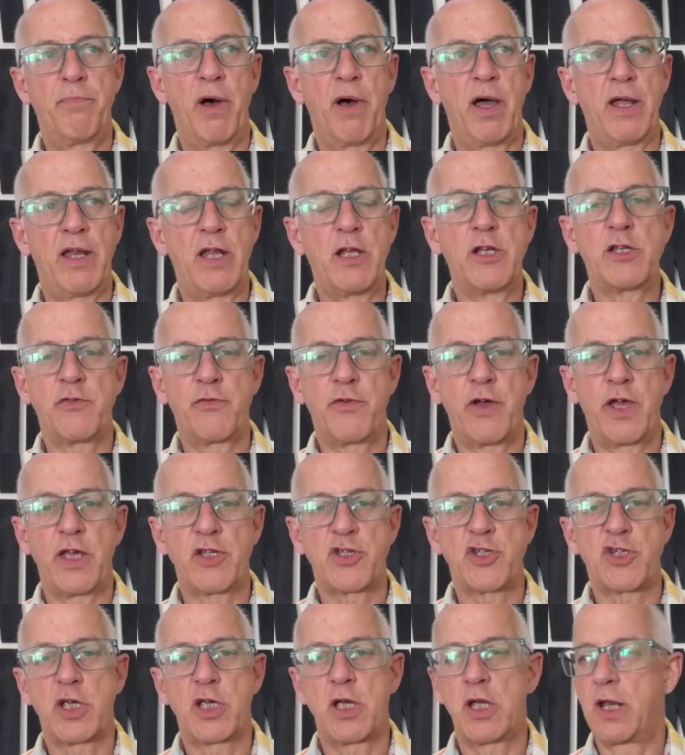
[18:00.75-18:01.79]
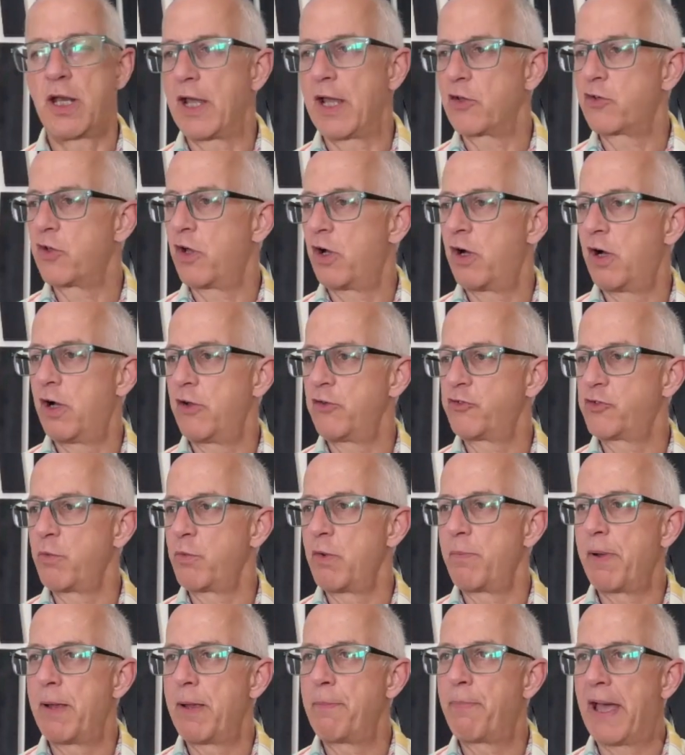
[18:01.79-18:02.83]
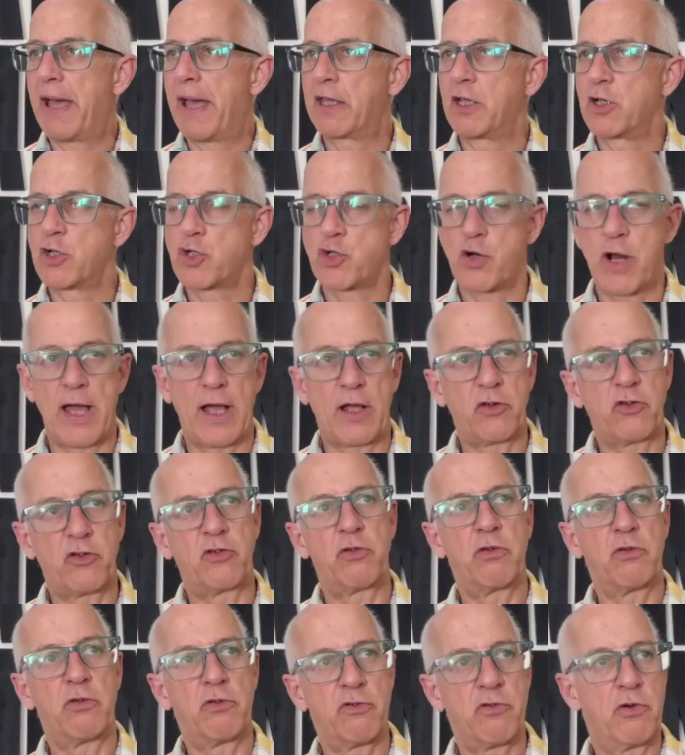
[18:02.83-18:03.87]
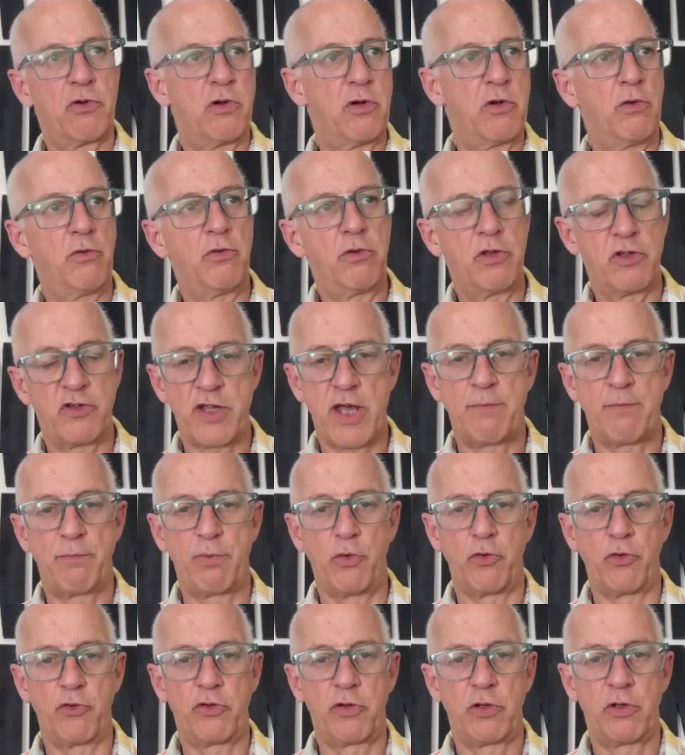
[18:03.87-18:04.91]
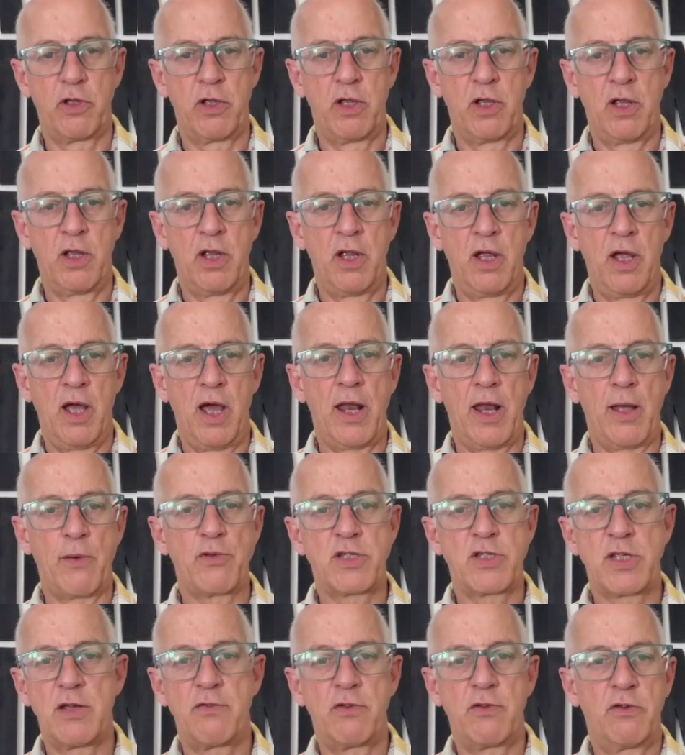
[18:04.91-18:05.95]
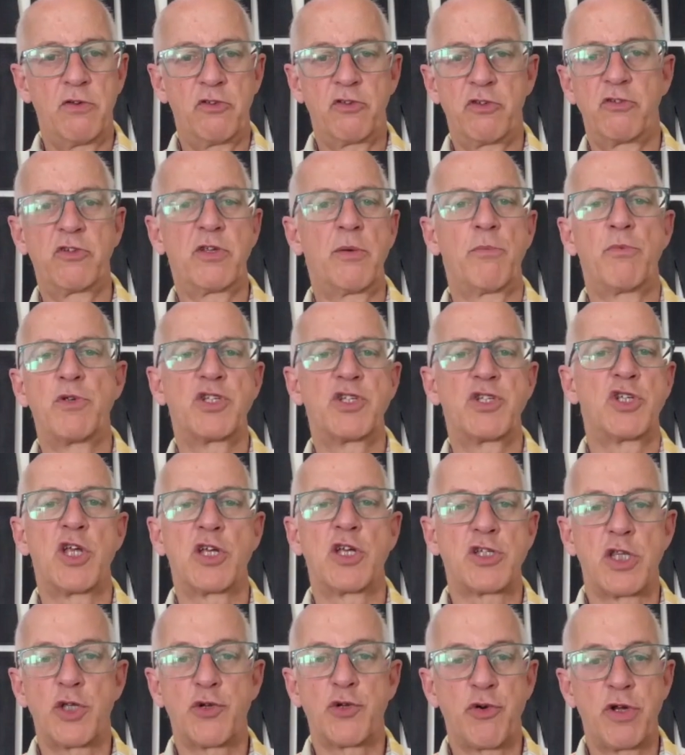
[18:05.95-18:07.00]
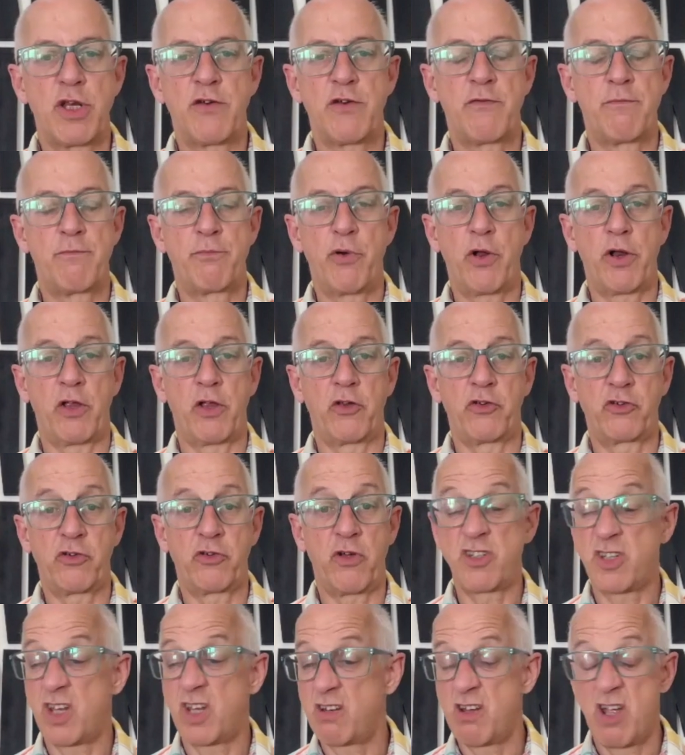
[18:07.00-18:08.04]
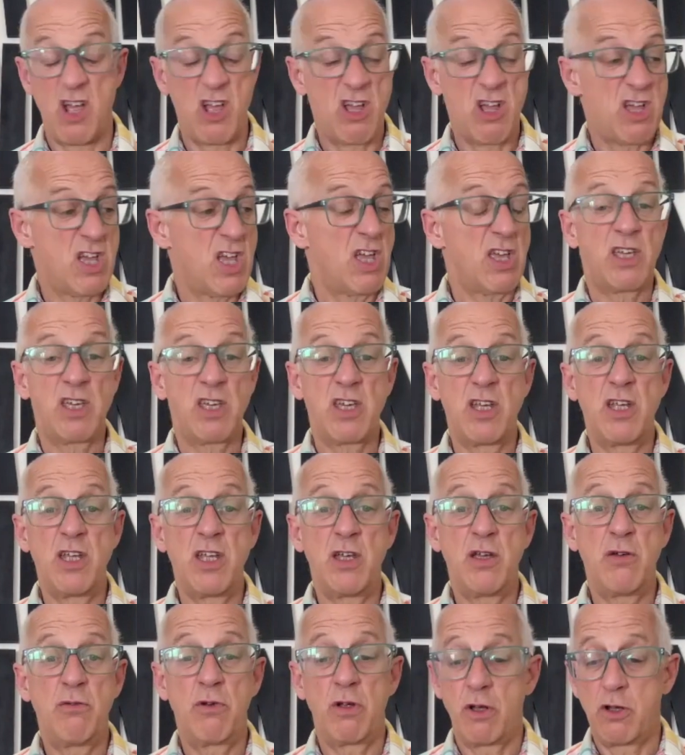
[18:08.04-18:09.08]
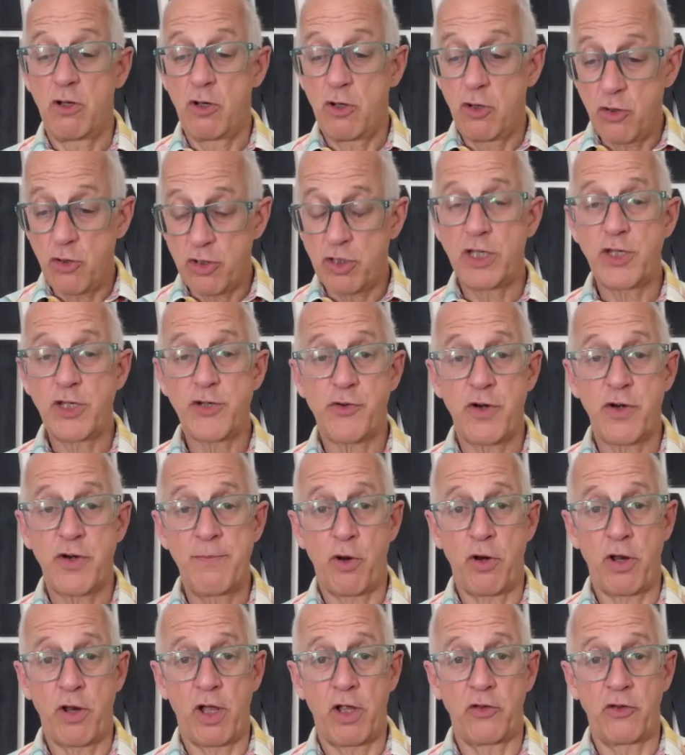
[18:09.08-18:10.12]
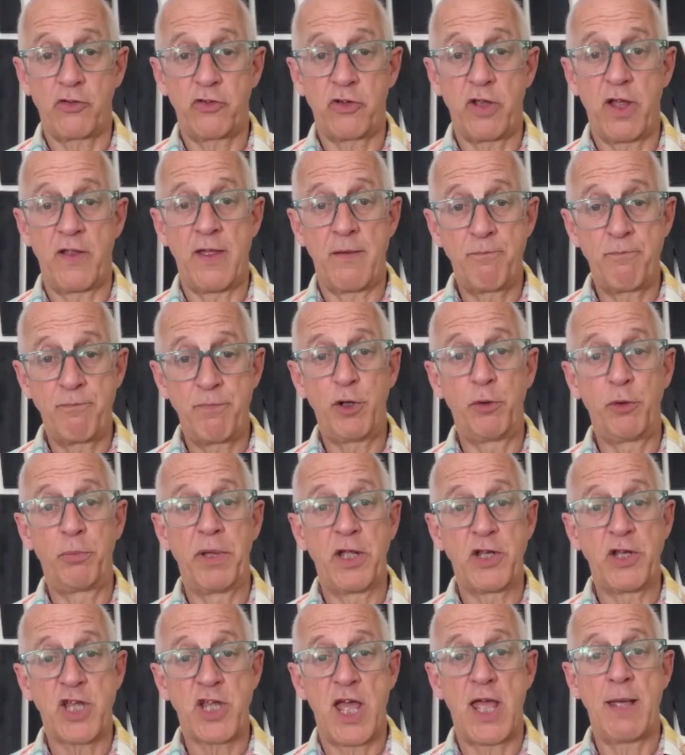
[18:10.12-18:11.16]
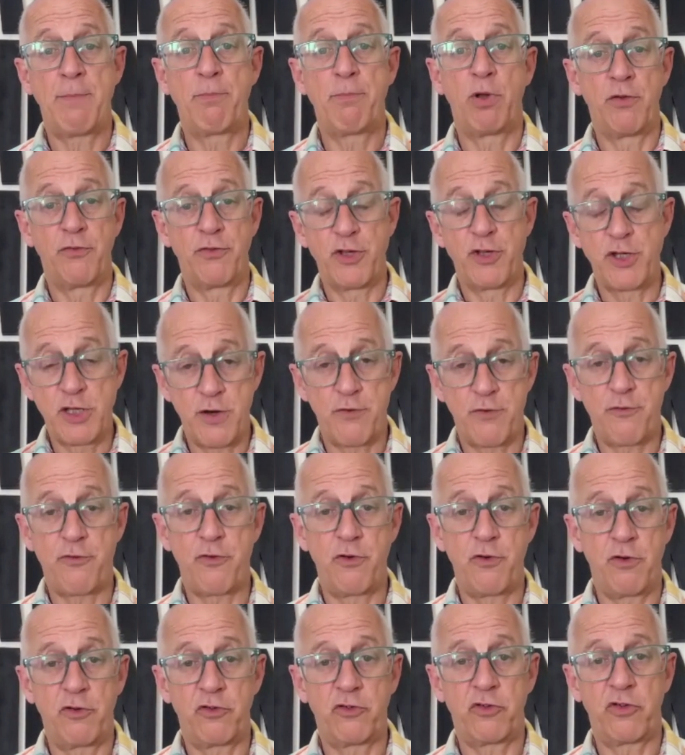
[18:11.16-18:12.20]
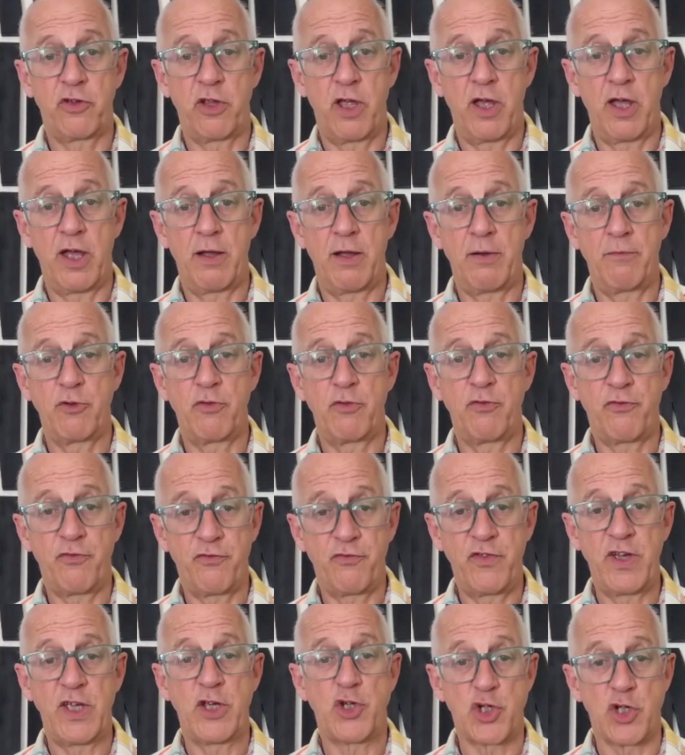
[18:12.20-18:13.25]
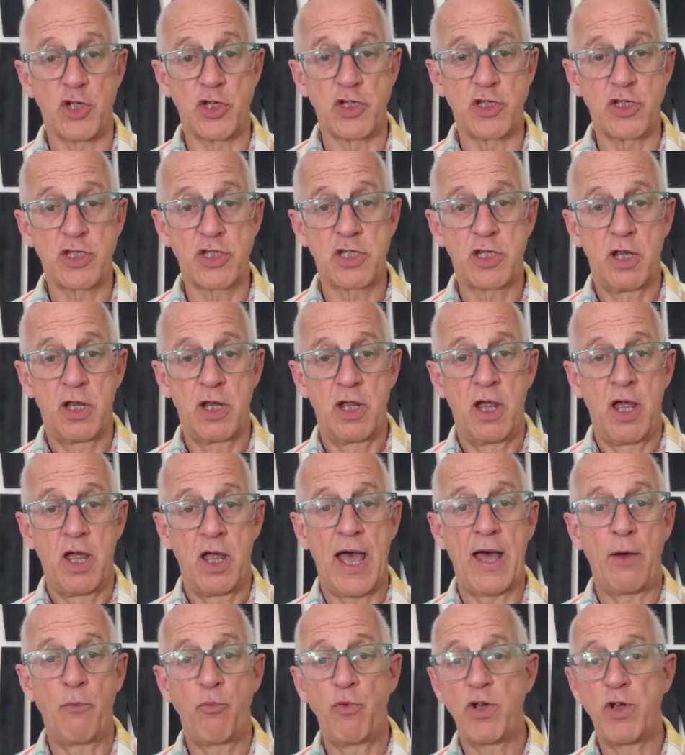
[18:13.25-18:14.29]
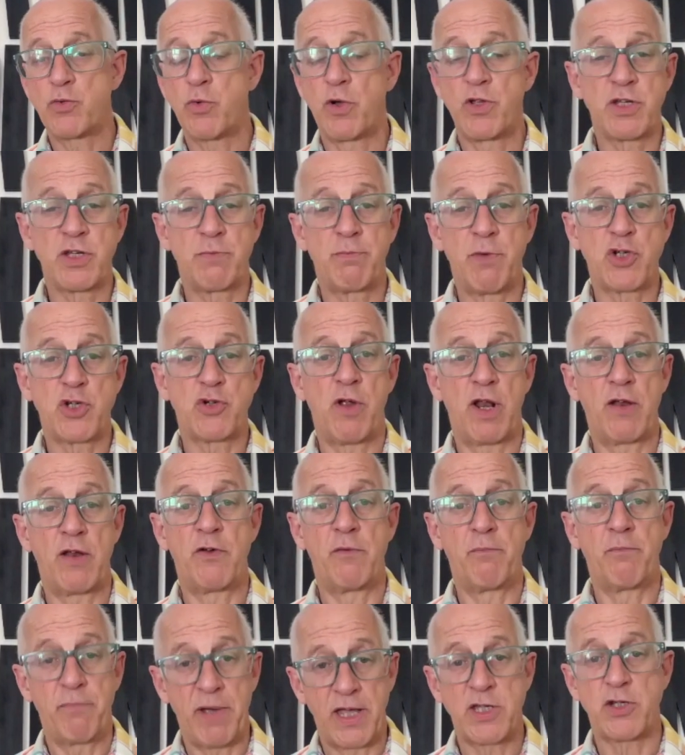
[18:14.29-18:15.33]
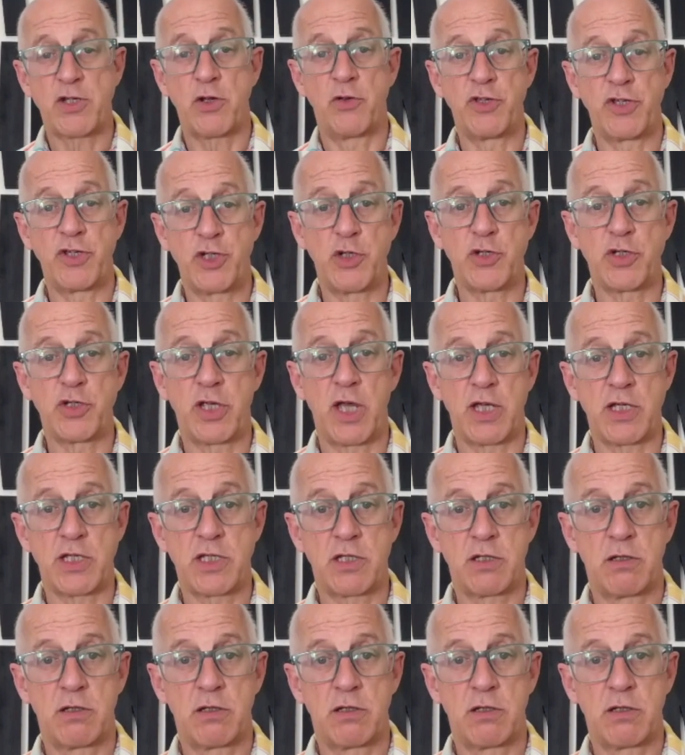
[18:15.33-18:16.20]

an interface to connect so we play backing tracks through the soundboard. And I was given, someone suggested 3 different products. So I said, can you look at these 3 products and then build me a table of the different features and which ones are most relevant based on this use case?